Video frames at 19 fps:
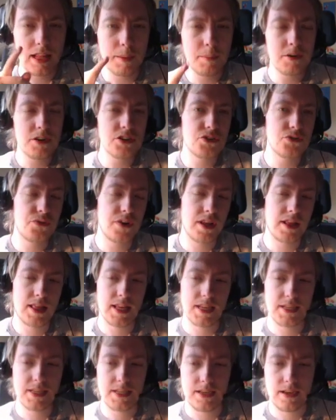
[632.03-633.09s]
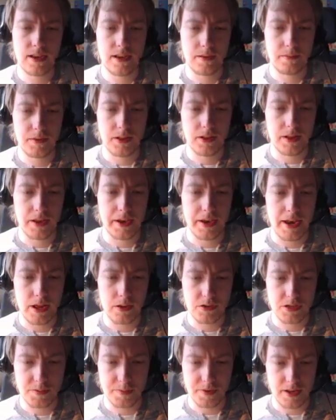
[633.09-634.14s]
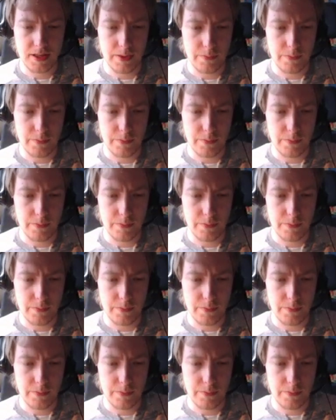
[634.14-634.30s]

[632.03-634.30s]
me just read this little announcement